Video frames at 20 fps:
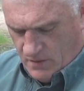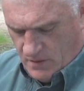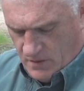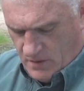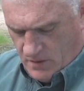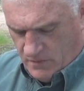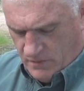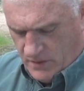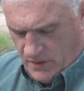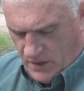I
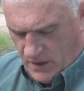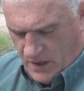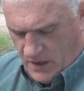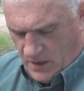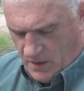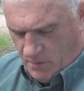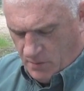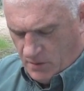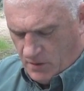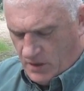don't think
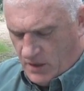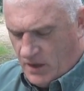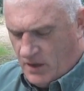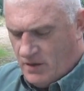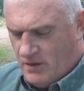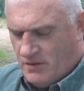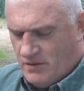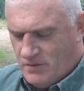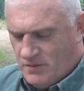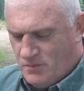anybody
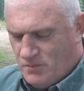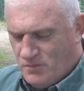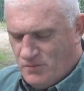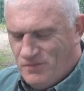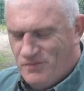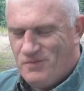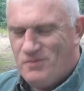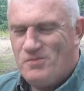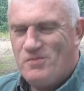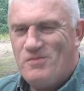
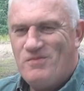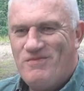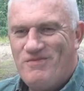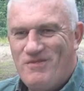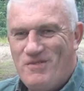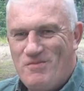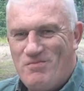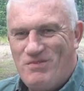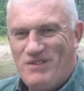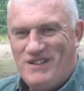
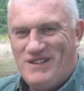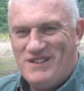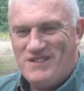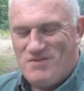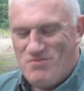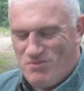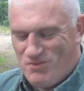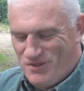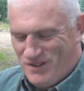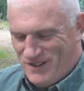would be
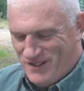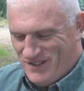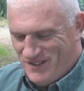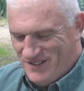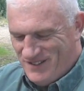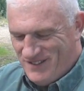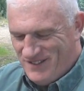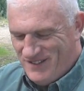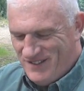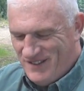disappointed.
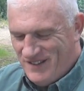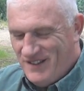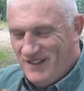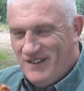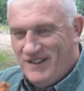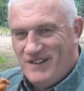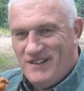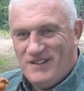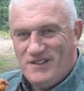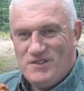
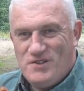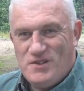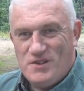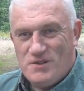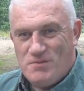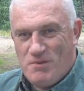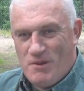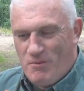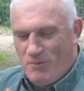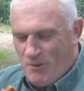
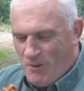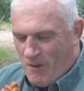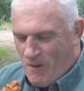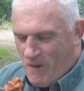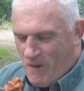Cheers, people.